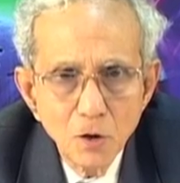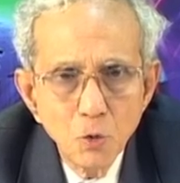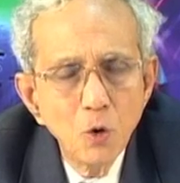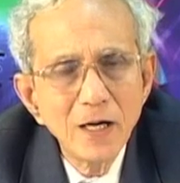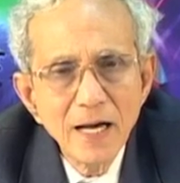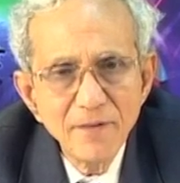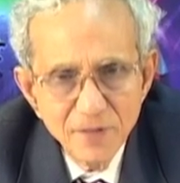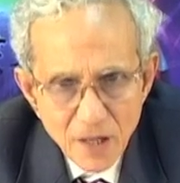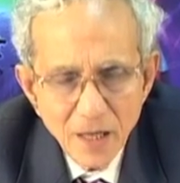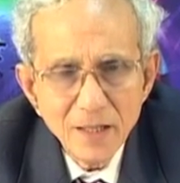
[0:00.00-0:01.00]
what I
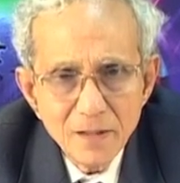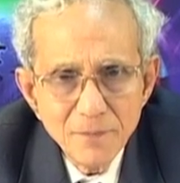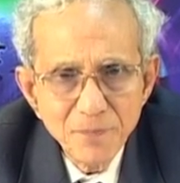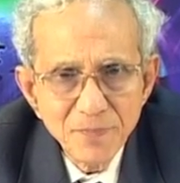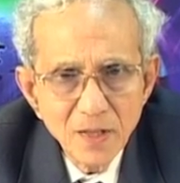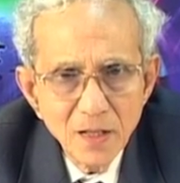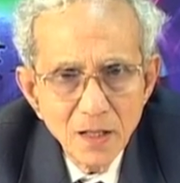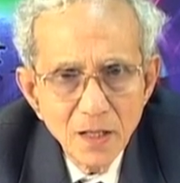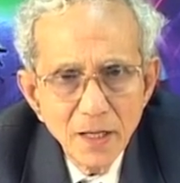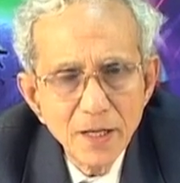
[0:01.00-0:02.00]
have done
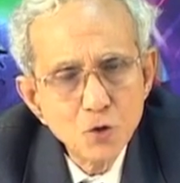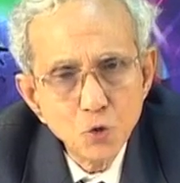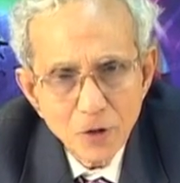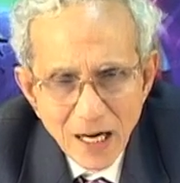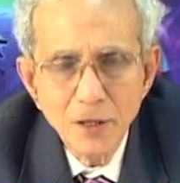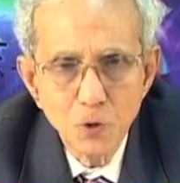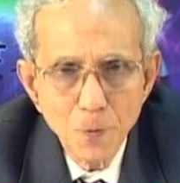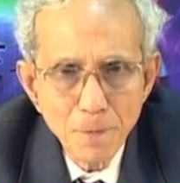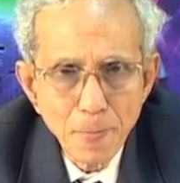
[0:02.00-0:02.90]
is to tell you